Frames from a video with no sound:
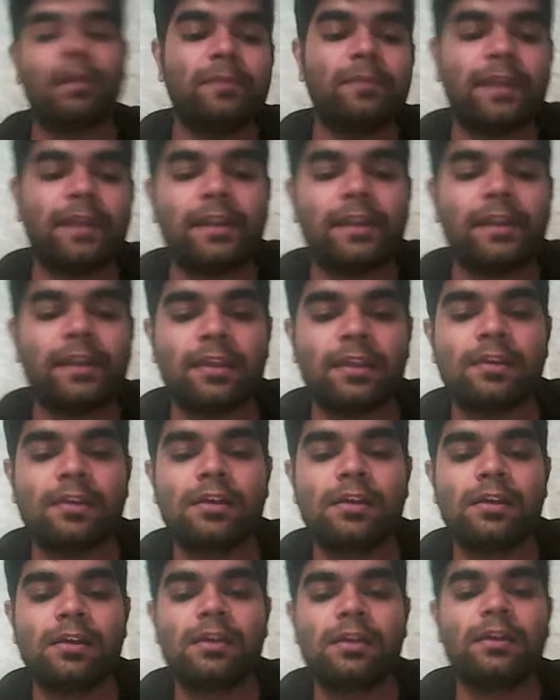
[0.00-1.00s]
writing
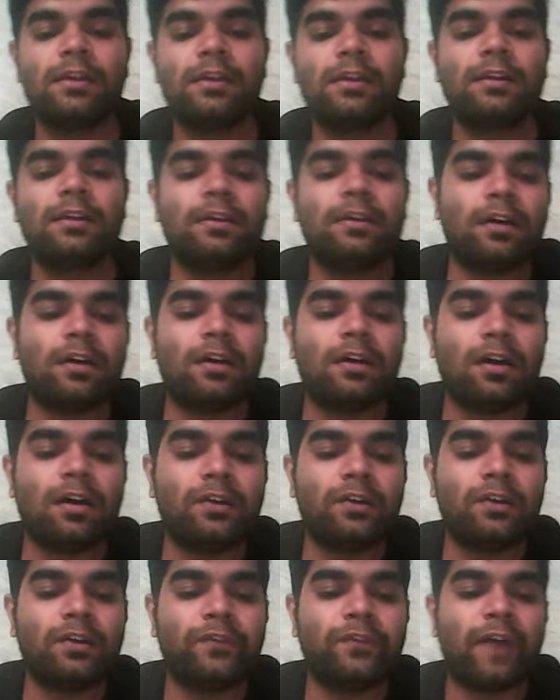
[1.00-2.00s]

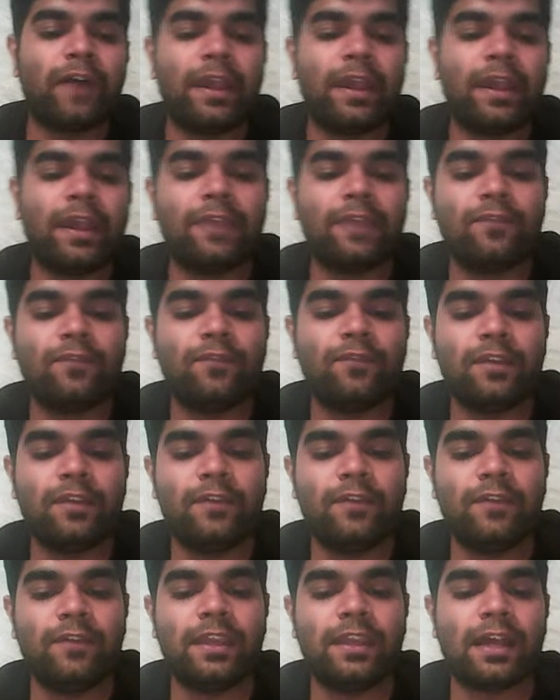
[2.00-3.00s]
why
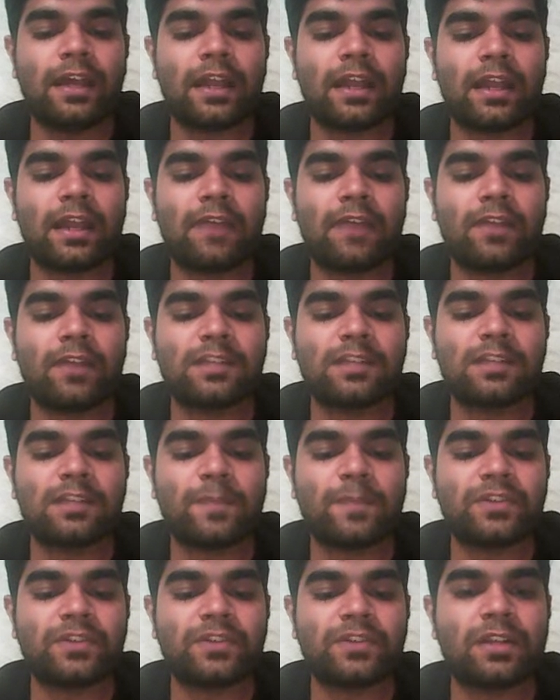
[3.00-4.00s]
we are having a
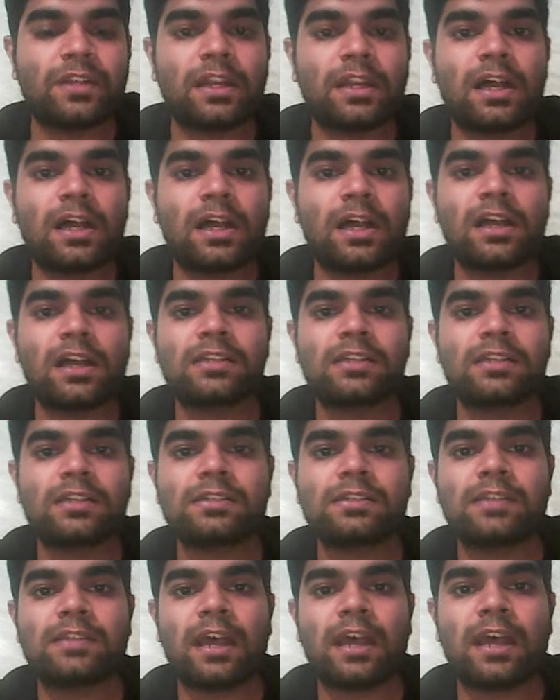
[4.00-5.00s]
special class
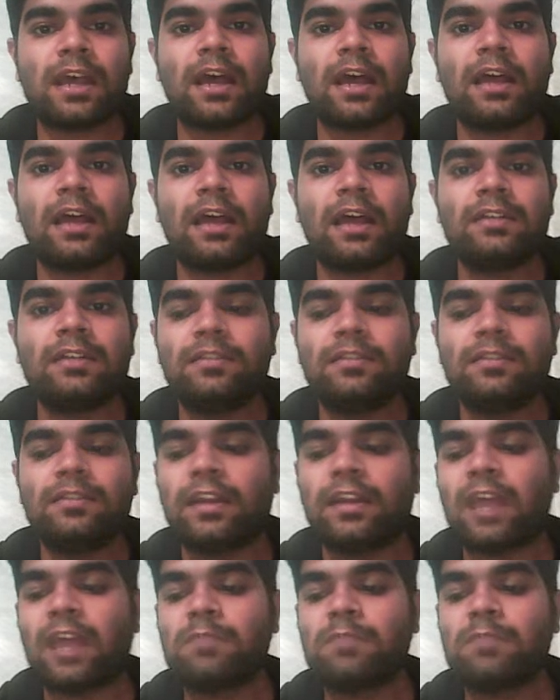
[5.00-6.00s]
and the
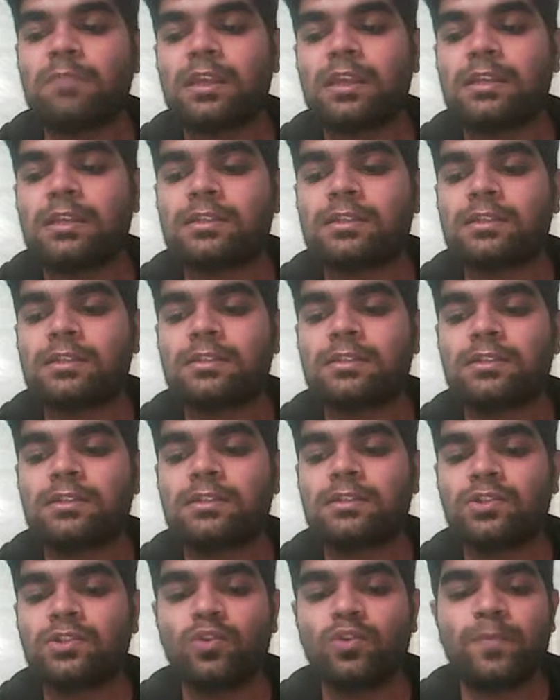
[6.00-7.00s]
timing is
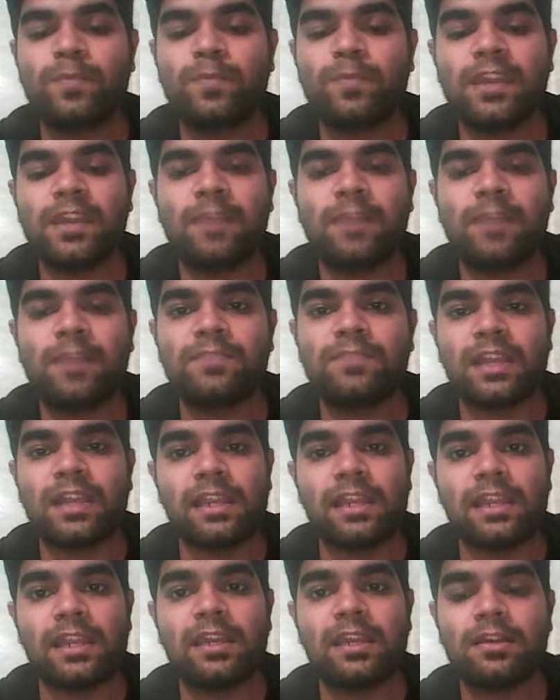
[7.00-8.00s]
2 p.m.
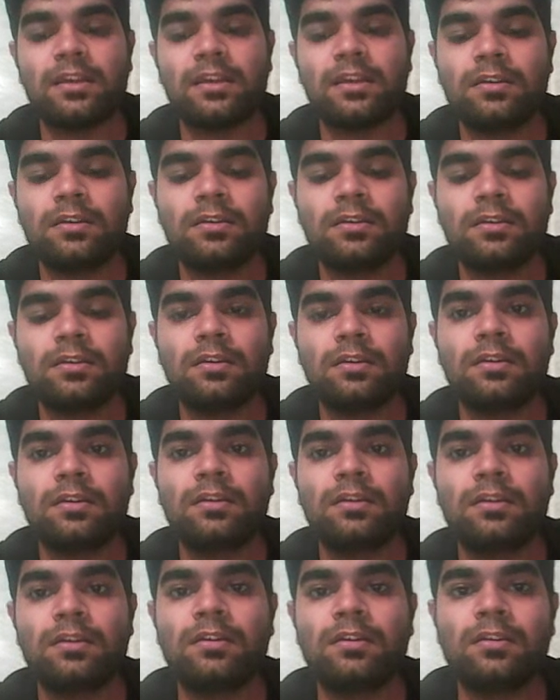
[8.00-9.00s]
daily
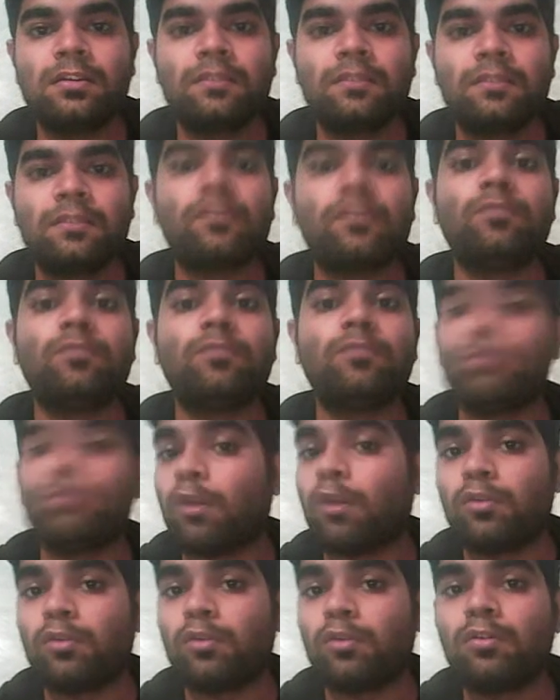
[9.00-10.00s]
from
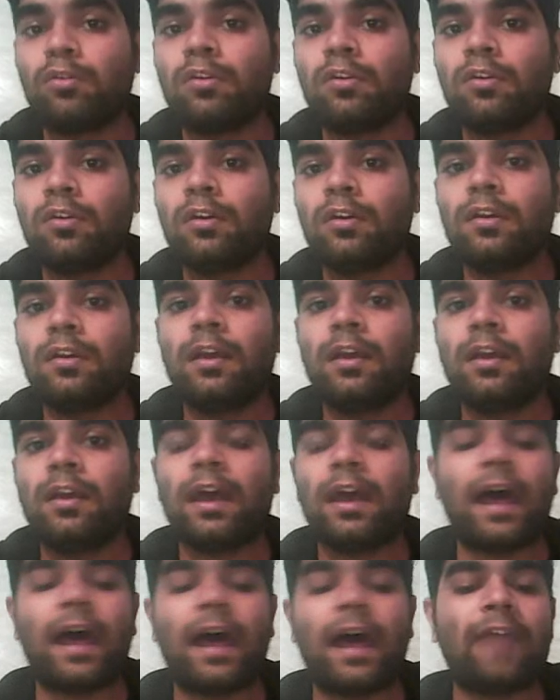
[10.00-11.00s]
tomorrow,
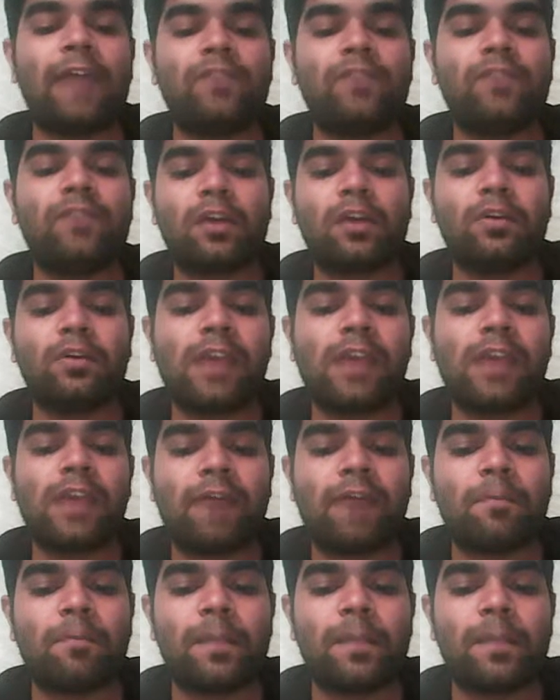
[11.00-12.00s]
and we are going to have a
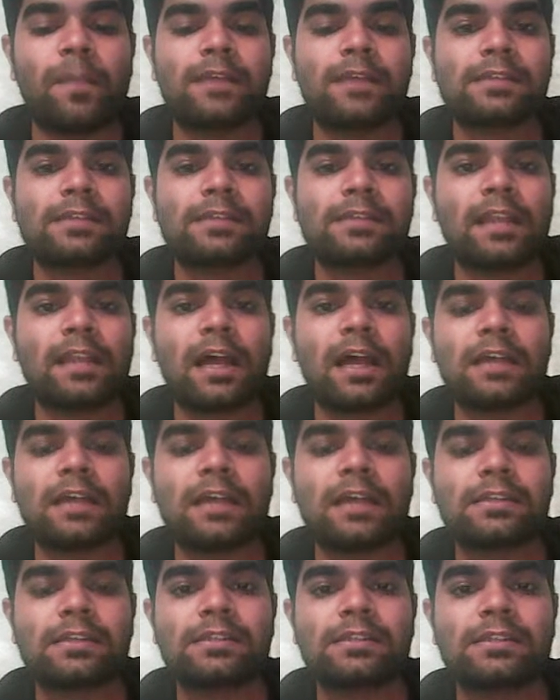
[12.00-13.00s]
plus
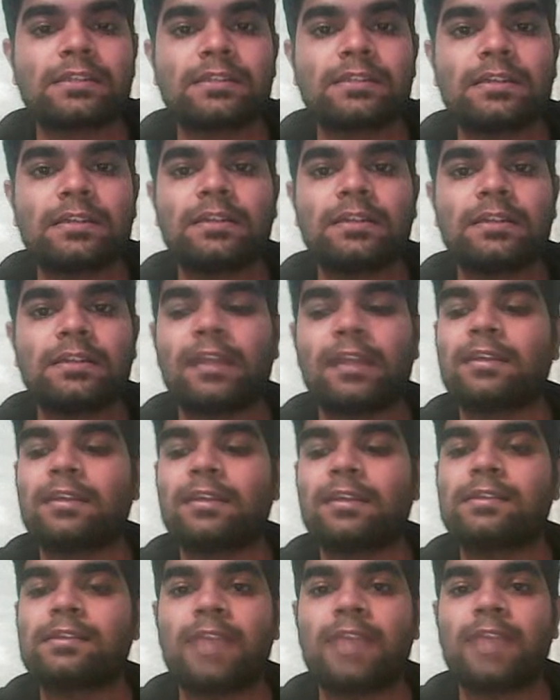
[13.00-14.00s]
class that
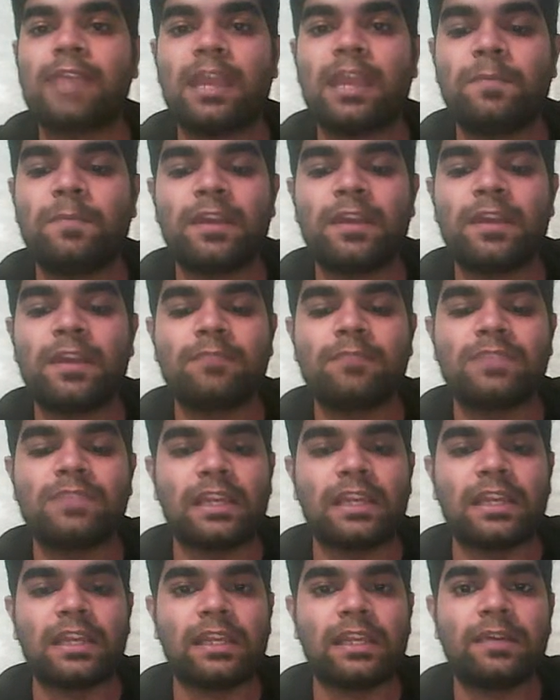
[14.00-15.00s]
is 8 p.m.
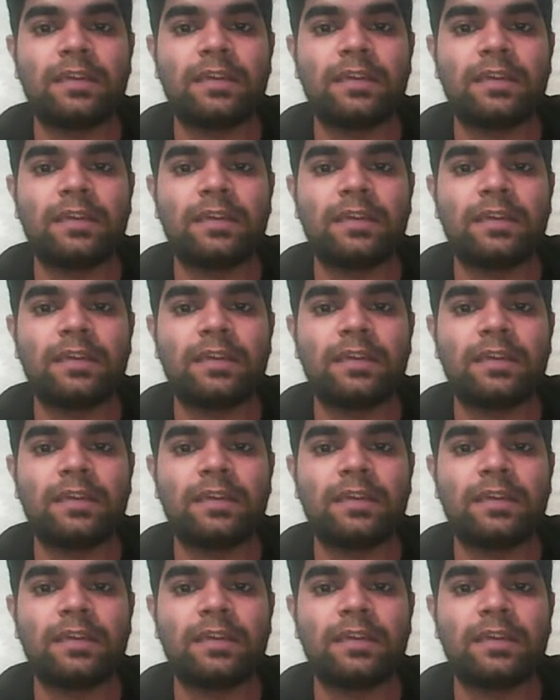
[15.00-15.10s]
daily.